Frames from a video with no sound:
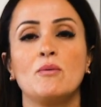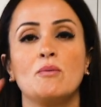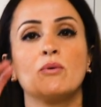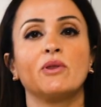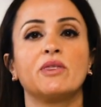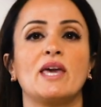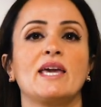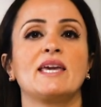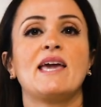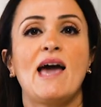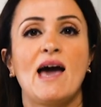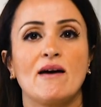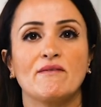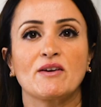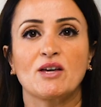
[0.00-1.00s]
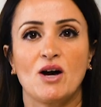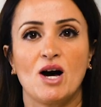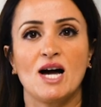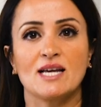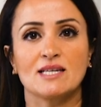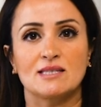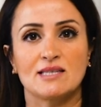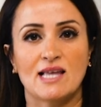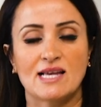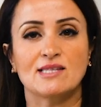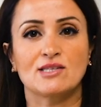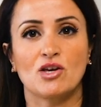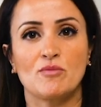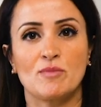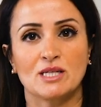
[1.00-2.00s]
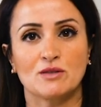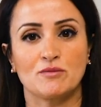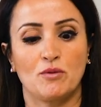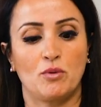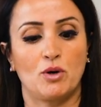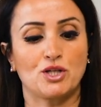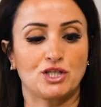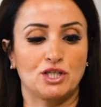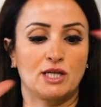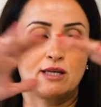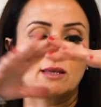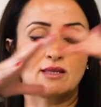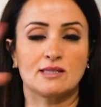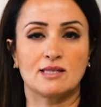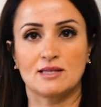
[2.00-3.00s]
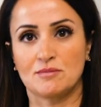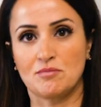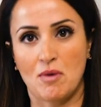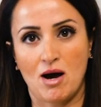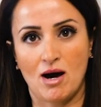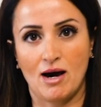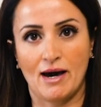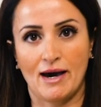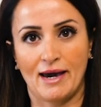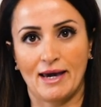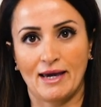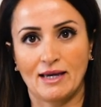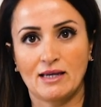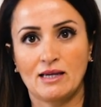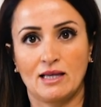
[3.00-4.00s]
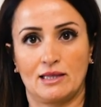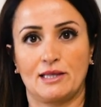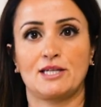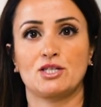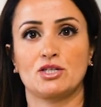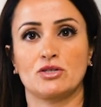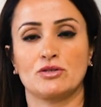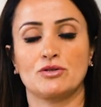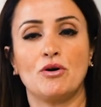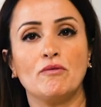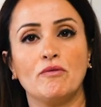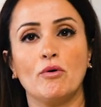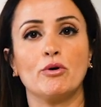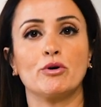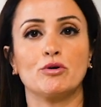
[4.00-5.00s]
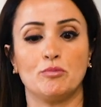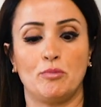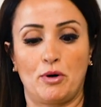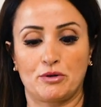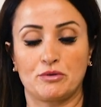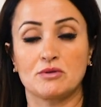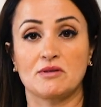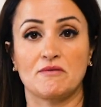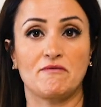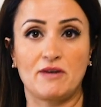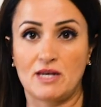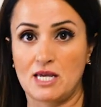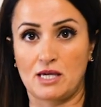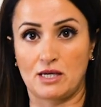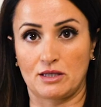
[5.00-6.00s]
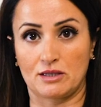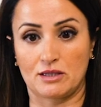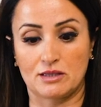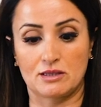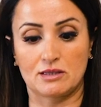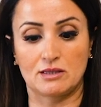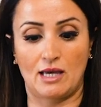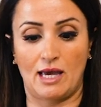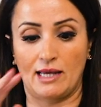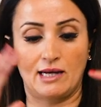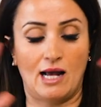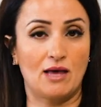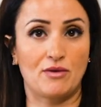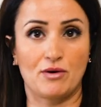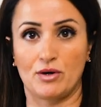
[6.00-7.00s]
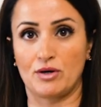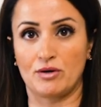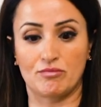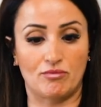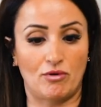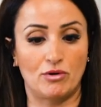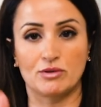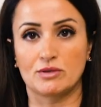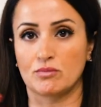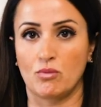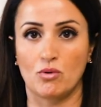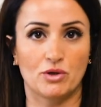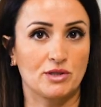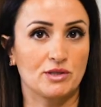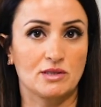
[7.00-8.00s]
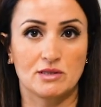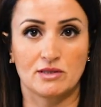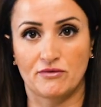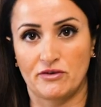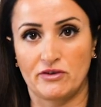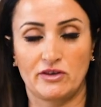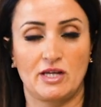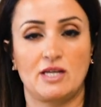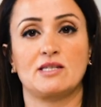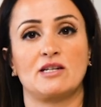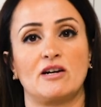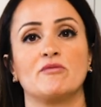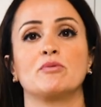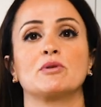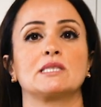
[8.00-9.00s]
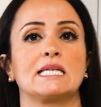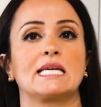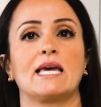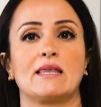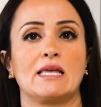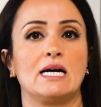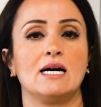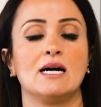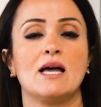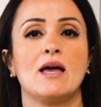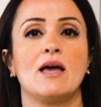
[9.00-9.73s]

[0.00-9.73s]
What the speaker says: Well, there you have it, guys. Thanks so much for watching. This is my collection of oil bottles and vinegars and other rose waters and different things that I've put together.